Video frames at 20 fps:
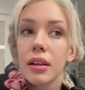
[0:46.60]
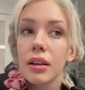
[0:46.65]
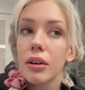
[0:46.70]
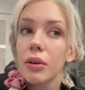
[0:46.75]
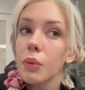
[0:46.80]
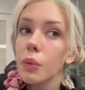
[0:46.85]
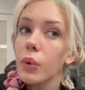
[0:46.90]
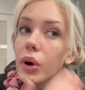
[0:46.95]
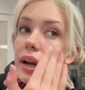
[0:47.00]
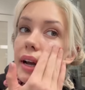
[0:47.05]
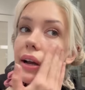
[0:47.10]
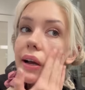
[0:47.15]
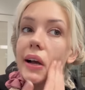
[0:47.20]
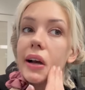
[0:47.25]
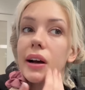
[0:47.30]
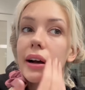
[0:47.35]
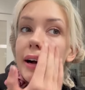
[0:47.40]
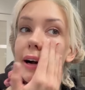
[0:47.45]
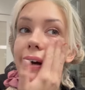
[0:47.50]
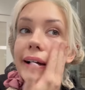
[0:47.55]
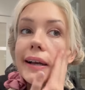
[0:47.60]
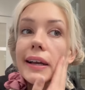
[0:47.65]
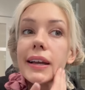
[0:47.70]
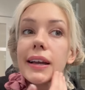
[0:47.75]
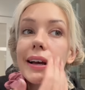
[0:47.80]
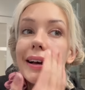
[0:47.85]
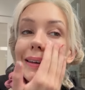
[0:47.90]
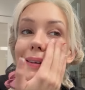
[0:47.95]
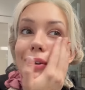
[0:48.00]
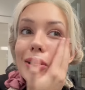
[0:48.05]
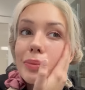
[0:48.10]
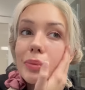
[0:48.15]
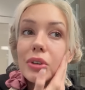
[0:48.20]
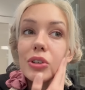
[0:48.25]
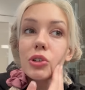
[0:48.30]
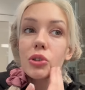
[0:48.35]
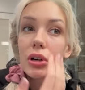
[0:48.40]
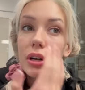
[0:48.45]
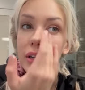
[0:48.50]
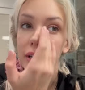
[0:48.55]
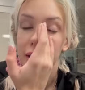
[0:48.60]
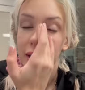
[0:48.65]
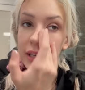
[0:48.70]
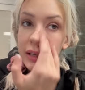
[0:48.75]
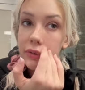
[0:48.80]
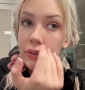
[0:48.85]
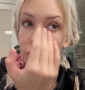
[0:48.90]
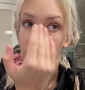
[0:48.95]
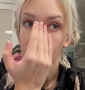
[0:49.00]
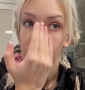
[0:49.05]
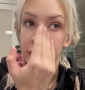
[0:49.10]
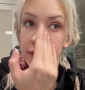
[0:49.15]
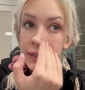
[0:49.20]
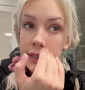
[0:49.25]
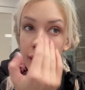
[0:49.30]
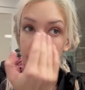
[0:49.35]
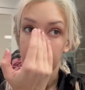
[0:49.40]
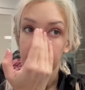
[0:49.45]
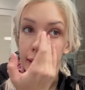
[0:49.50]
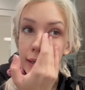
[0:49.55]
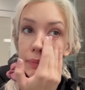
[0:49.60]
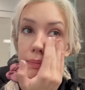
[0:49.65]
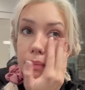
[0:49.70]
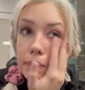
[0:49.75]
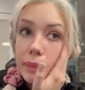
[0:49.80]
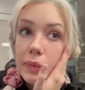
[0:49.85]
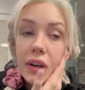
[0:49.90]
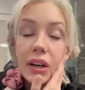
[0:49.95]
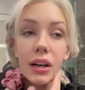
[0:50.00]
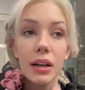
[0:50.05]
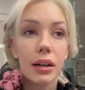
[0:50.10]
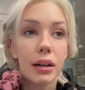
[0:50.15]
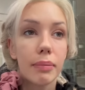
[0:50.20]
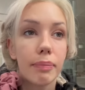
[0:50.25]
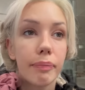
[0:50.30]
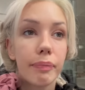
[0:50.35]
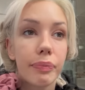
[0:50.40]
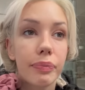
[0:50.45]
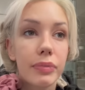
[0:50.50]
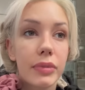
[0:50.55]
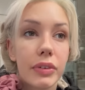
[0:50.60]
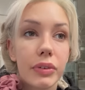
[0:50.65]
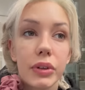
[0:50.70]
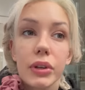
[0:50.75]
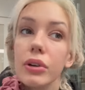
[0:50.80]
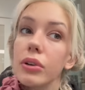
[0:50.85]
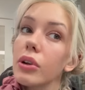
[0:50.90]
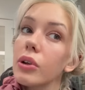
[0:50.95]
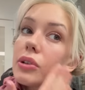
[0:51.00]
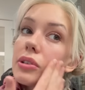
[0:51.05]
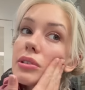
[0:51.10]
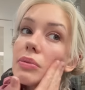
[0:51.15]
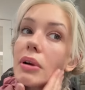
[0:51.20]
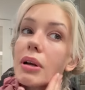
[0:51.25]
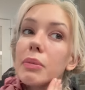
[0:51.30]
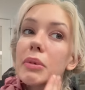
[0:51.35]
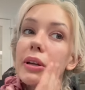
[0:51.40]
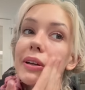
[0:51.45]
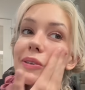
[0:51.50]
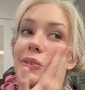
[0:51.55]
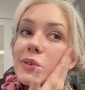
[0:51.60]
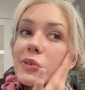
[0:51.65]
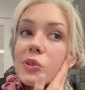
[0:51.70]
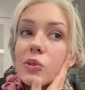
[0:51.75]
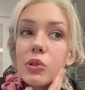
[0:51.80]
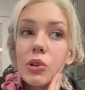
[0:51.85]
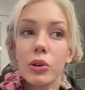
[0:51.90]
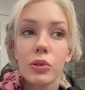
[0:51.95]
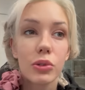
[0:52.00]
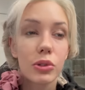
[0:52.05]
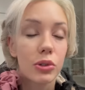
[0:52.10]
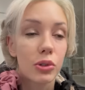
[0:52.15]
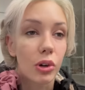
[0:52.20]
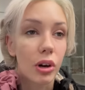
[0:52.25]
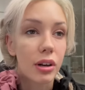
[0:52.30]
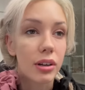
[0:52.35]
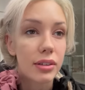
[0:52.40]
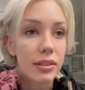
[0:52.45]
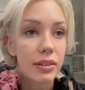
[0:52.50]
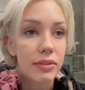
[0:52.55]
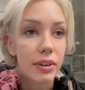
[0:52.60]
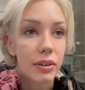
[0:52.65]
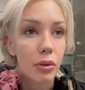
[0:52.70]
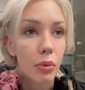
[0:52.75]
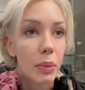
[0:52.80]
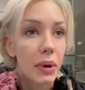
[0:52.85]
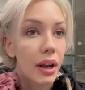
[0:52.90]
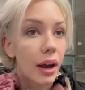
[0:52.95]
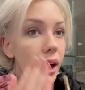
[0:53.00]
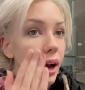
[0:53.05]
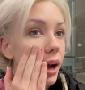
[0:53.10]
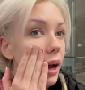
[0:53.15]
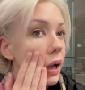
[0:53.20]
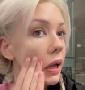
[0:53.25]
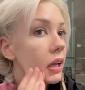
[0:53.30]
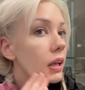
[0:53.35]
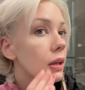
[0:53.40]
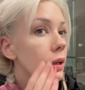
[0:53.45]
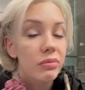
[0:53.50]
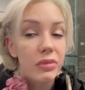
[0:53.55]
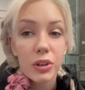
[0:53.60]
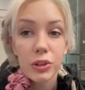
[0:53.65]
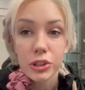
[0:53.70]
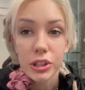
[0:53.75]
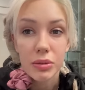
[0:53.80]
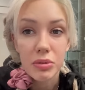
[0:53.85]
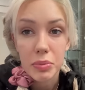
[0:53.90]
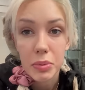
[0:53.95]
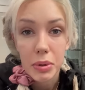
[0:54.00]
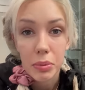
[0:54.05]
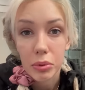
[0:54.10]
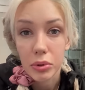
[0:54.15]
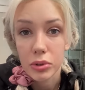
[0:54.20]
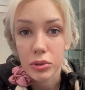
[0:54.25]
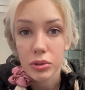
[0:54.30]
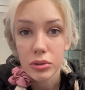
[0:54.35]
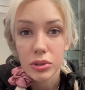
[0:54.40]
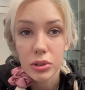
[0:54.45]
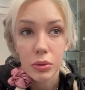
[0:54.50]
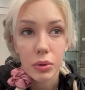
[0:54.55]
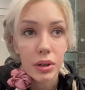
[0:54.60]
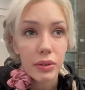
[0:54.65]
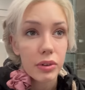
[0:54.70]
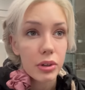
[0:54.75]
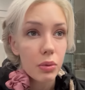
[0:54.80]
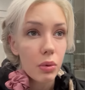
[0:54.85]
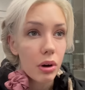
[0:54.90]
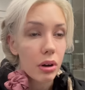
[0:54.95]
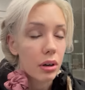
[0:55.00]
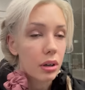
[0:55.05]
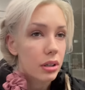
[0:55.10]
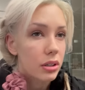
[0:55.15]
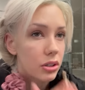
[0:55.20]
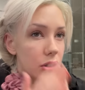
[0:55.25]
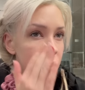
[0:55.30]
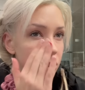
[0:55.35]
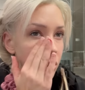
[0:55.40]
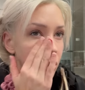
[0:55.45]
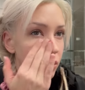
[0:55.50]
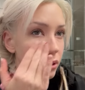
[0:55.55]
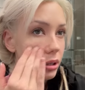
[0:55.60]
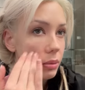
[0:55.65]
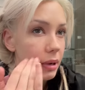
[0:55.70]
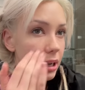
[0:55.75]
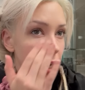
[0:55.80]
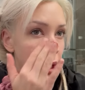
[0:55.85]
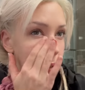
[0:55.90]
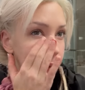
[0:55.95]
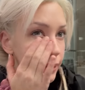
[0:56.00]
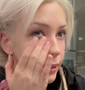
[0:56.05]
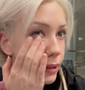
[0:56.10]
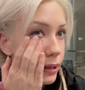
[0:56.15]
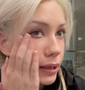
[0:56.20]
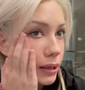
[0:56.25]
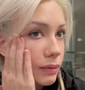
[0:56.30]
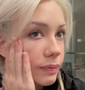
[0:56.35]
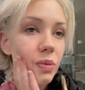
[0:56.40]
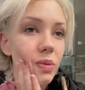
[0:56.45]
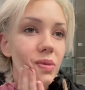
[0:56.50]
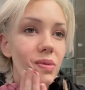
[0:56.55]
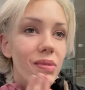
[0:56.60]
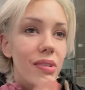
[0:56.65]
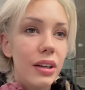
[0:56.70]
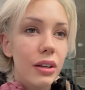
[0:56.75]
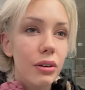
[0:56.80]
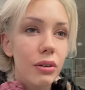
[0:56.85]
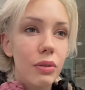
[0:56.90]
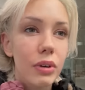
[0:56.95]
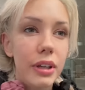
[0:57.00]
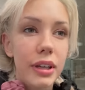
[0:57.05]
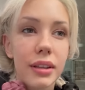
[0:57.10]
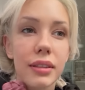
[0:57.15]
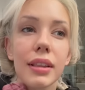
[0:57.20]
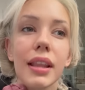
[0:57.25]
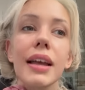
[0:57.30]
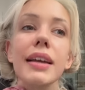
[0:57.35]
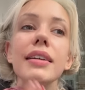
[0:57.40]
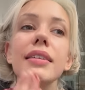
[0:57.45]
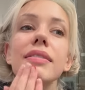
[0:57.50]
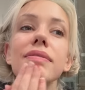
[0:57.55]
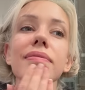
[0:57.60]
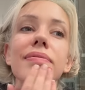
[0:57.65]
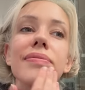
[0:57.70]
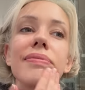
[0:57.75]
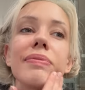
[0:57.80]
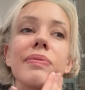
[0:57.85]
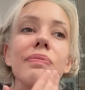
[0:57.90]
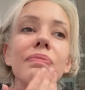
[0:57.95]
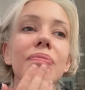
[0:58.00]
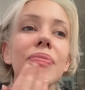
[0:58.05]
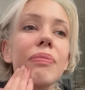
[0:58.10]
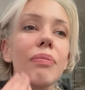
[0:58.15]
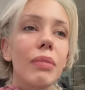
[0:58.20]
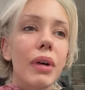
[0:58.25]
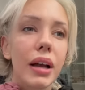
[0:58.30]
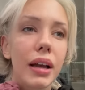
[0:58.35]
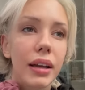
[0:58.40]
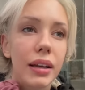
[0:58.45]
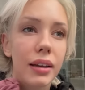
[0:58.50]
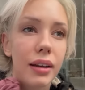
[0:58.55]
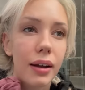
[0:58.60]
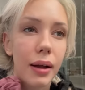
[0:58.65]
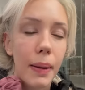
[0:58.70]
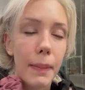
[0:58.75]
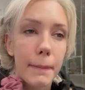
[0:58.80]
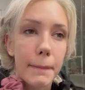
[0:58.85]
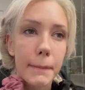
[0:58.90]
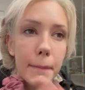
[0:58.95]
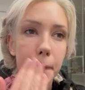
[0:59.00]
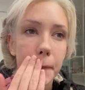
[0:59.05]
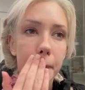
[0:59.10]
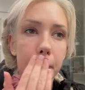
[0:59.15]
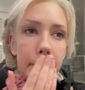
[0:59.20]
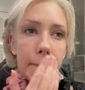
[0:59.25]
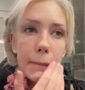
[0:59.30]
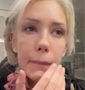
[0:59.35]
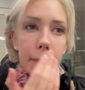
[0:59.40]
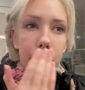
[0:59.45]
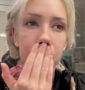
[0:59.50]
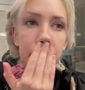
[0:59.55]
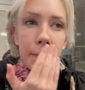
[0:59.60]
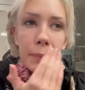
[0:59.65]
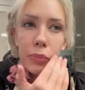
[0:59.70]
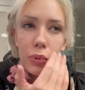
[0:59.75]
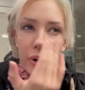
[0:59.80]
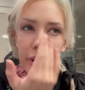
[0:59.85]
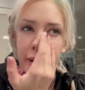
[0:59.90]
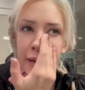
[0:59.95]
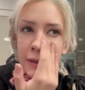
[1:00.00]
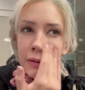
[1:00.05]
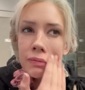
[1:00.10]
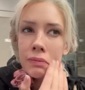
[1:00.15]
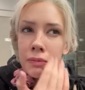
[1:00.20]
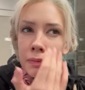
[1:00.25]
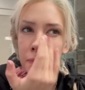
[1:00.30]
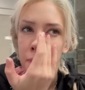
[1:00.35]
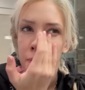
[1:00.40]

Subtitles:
where I had not been drunk even one time. If you don't notice about me, I also don't do drugs. I've never been high. No shame to people who do whatever you want. It's just not really my kind of thing. I don't really like my brain